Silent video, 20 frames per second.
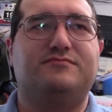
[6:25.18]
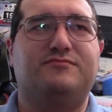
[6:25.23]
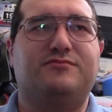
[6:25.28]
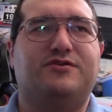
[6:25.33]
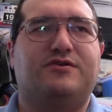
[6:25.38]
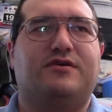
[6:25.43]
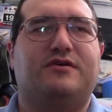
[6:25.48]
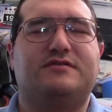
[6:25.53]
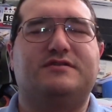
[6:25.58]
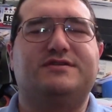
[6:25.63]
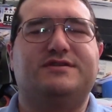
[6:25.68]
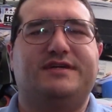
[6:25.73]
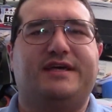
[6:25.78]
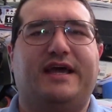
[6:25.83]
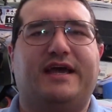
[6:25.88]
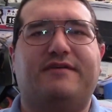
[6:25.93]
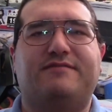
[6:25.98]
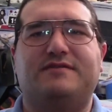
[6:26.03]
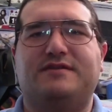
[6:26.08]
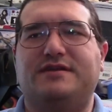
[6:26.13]
well, also you
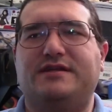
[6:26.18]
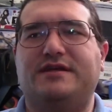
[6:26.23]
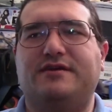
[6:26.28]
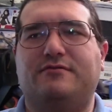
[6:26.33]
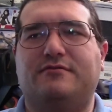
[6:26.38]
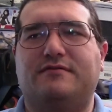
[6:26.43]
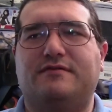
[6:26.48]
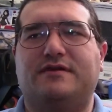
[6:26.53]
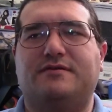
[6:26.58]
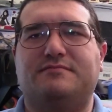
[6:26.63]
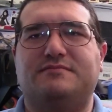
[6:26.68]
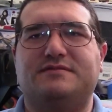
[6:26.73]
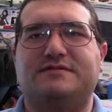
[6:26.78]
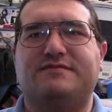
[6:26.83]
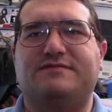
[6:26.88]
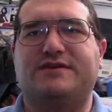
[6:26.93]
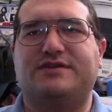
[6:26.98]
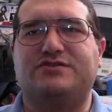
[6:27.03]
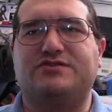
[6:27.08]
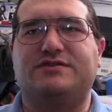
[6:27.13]
have to deal with them
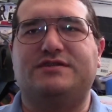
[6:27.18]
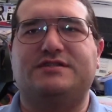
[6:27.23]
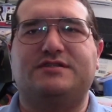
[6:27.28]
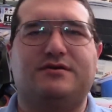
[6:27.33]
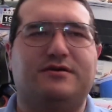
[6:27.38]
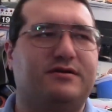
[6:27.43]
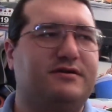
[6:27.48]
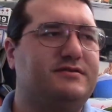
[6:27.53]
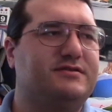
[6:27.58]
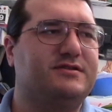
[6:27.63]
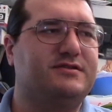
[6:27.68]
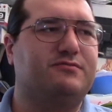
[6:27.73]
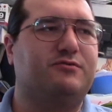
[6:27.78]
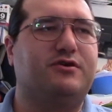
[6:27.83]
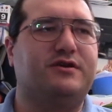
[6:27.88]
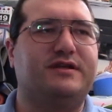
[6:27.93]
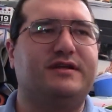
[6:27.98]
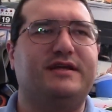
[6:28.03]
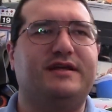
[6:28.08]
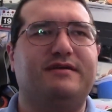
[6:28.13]
eventually. So I just
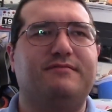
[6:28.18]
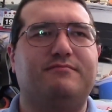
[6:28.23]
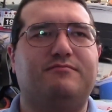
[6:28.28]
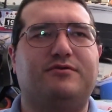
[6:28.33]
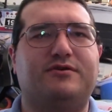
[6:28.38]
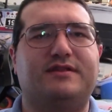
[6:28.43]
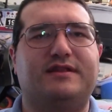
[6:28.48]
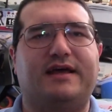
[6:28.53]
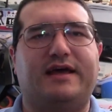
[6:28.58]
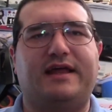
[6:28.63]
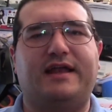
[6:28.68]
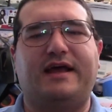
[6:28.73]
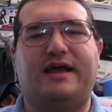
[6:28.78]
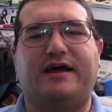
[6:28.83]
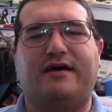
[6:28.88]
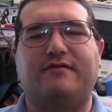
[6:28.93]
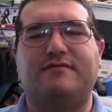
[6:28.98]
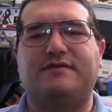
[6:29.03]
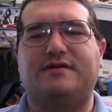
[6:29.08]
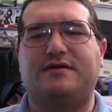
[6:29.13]
wanted to put that
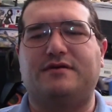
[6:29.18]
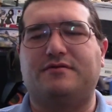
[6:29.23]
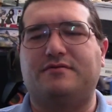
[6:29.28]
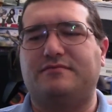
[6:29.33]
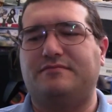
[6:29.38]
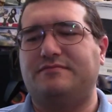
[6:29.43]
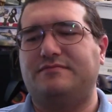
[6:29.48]
out there.